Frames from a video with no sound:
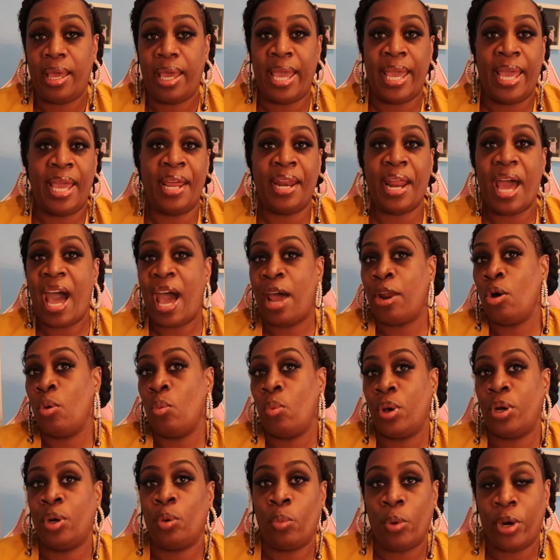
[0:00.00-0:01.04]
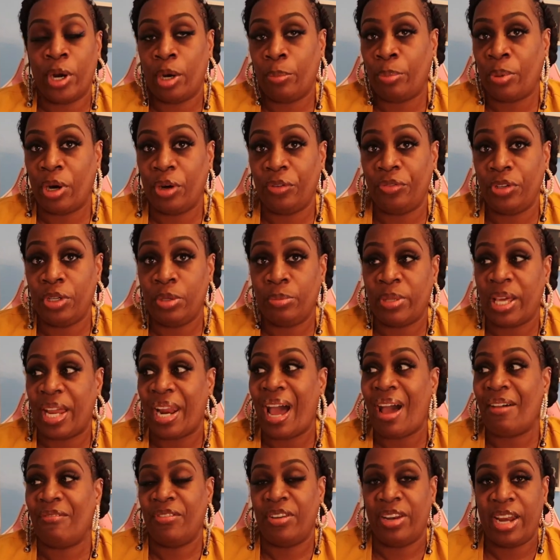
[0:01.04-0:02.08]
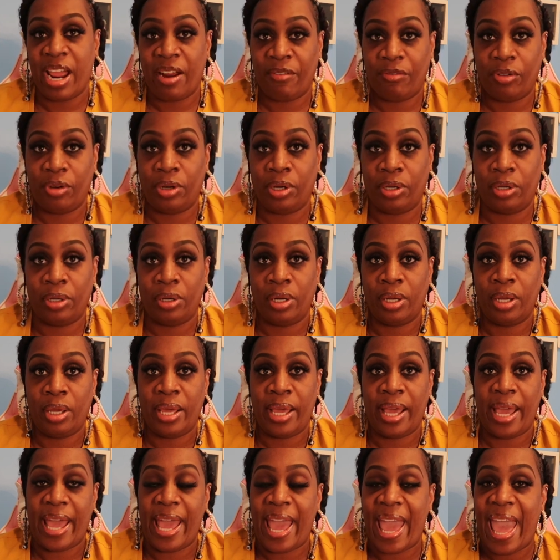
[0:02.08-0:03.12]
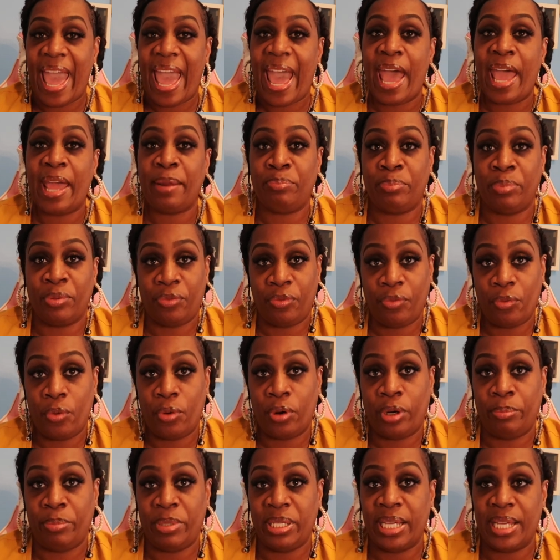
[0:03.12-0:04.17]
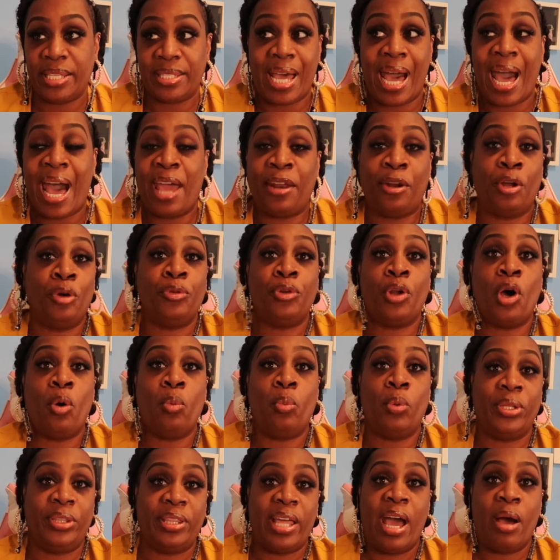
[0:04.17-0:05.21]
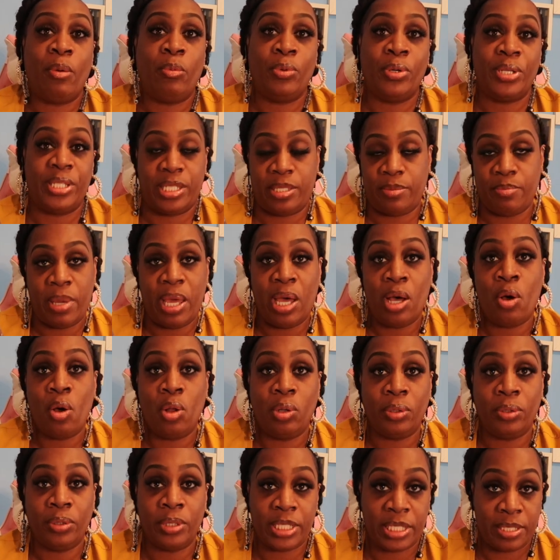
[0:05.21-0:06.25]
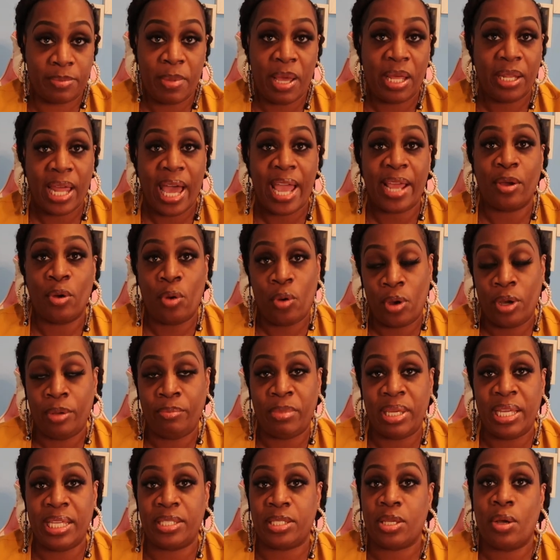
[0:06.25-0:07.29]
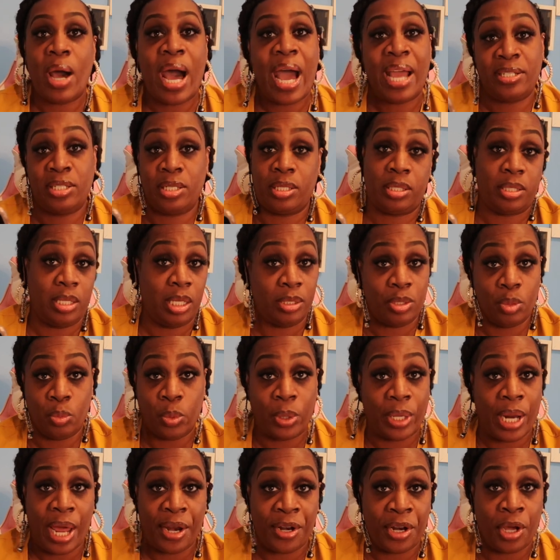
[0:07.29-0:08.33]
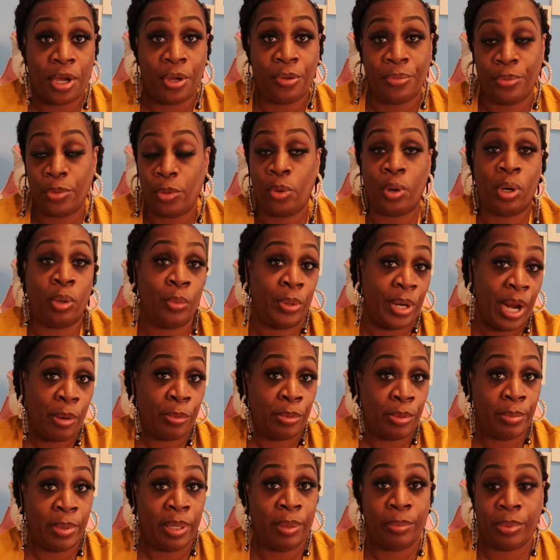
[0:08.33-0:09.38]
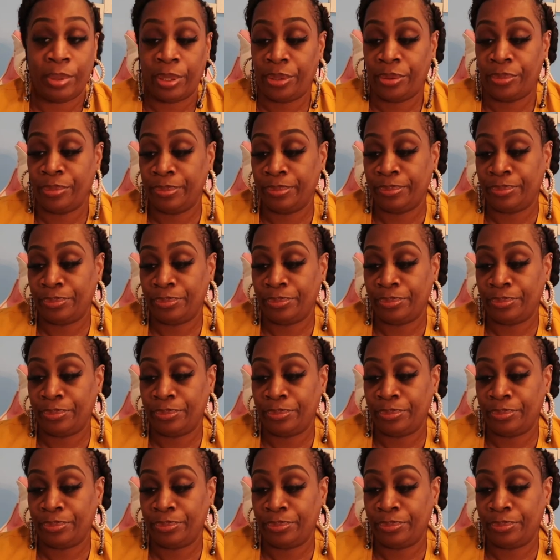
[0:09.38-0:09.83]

and I don't want to wear a perfume that I've never had before because I don't know what that would smell smell like on me so I just stick to what I know or what I remember.